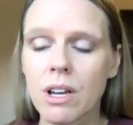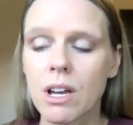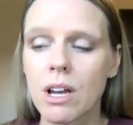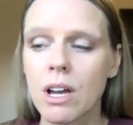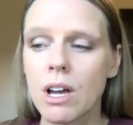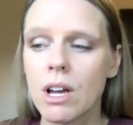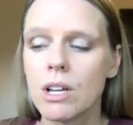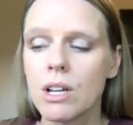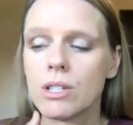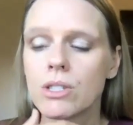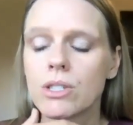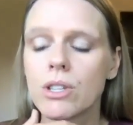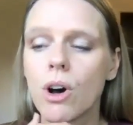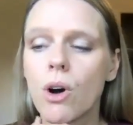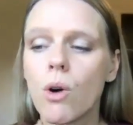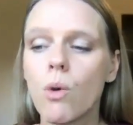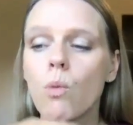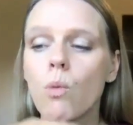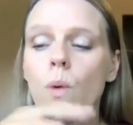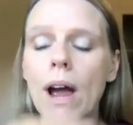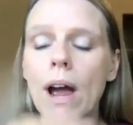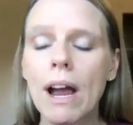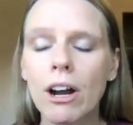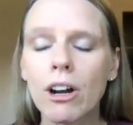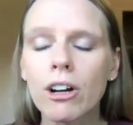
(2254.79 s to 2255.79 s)
Mm-hmm. So
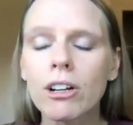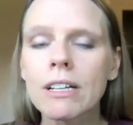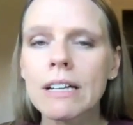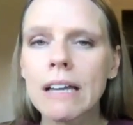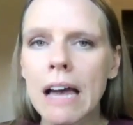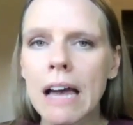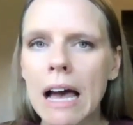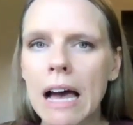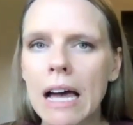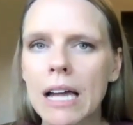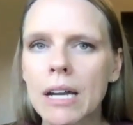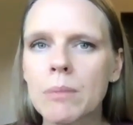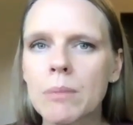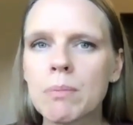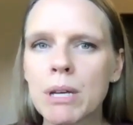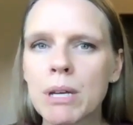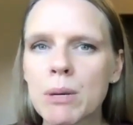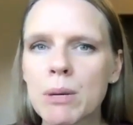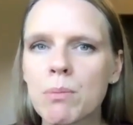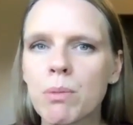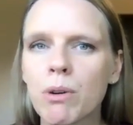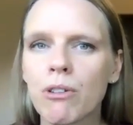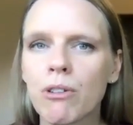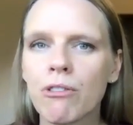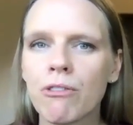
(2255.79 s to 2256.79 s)
where can
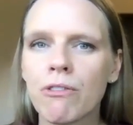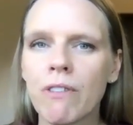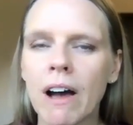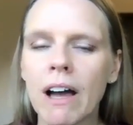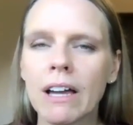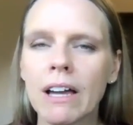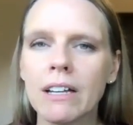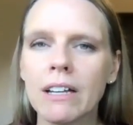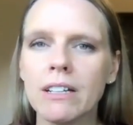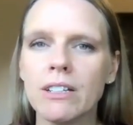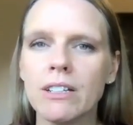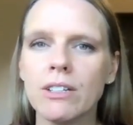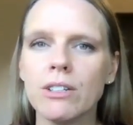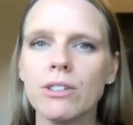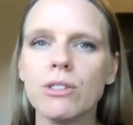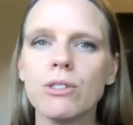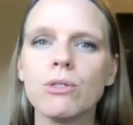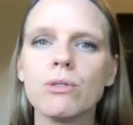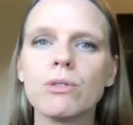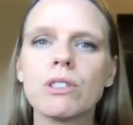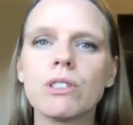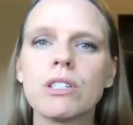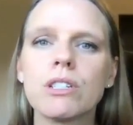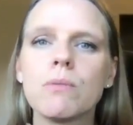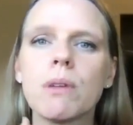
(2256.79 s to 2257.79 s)
people find
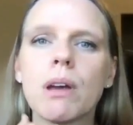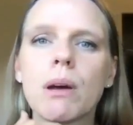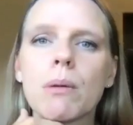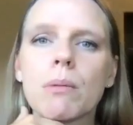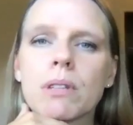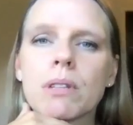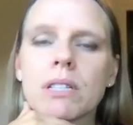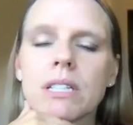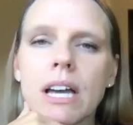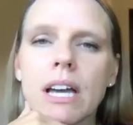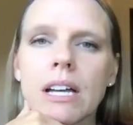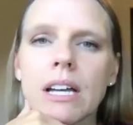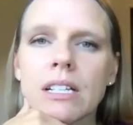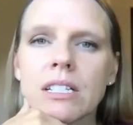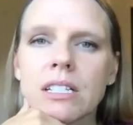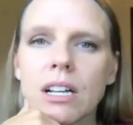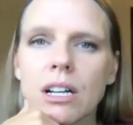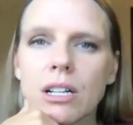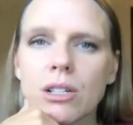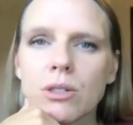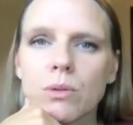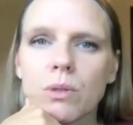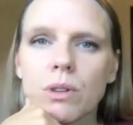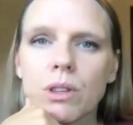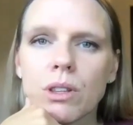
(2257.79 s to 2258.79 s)
you to be able to get in
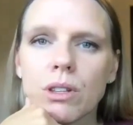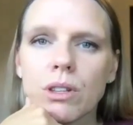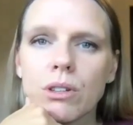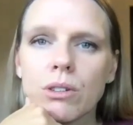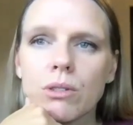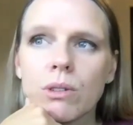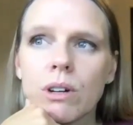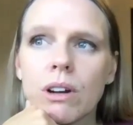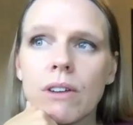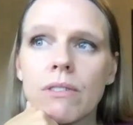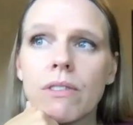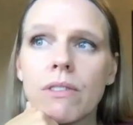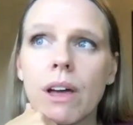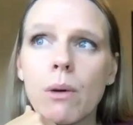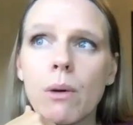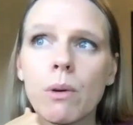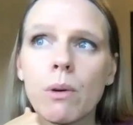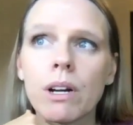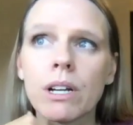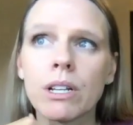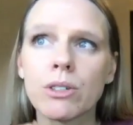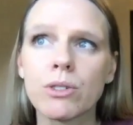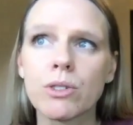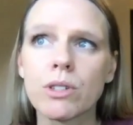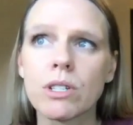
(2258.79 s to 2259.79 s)
touch with you if they
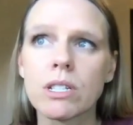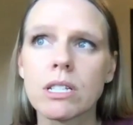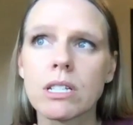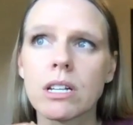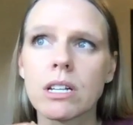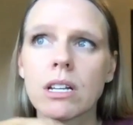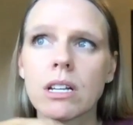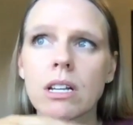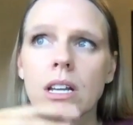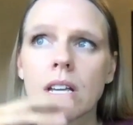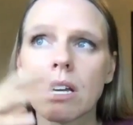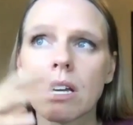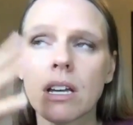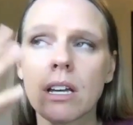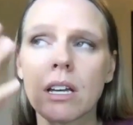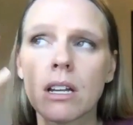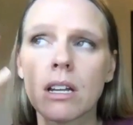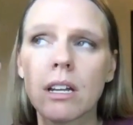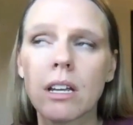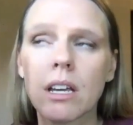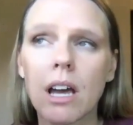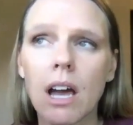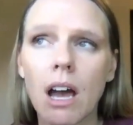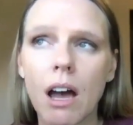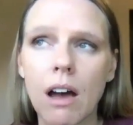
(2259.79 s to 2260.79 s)
were interested
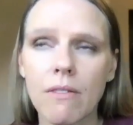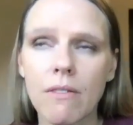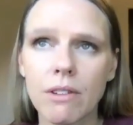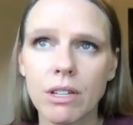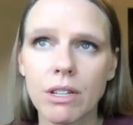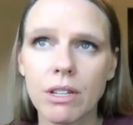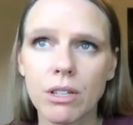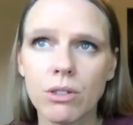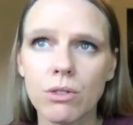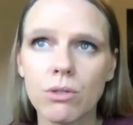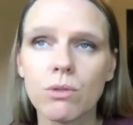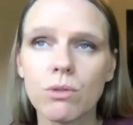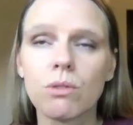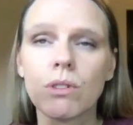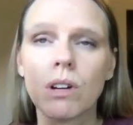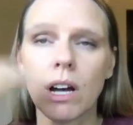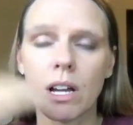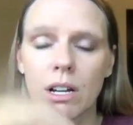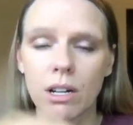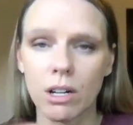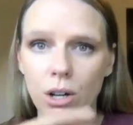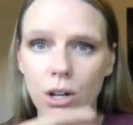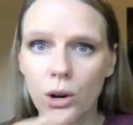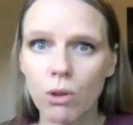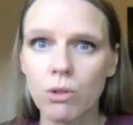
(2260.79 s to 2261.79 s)
in having you
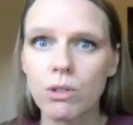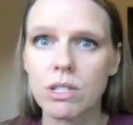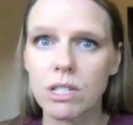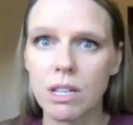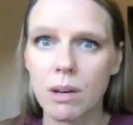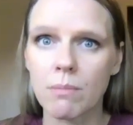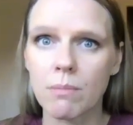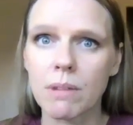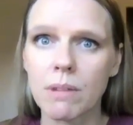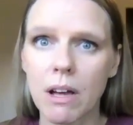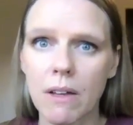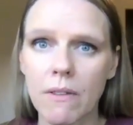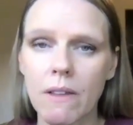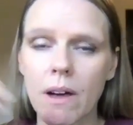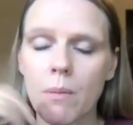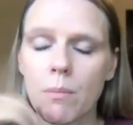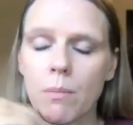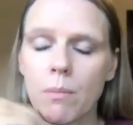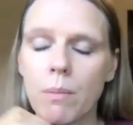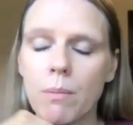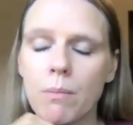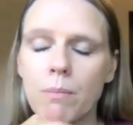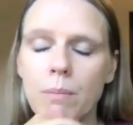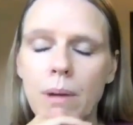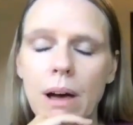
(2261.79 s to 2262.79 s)
kind of coach them down that
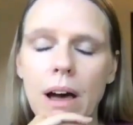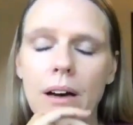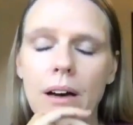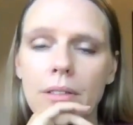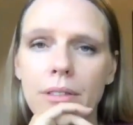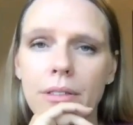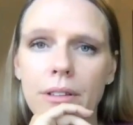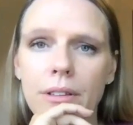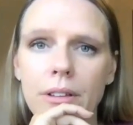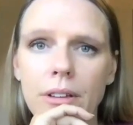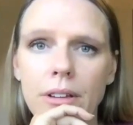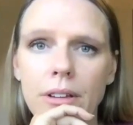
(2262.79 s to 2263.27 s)
path?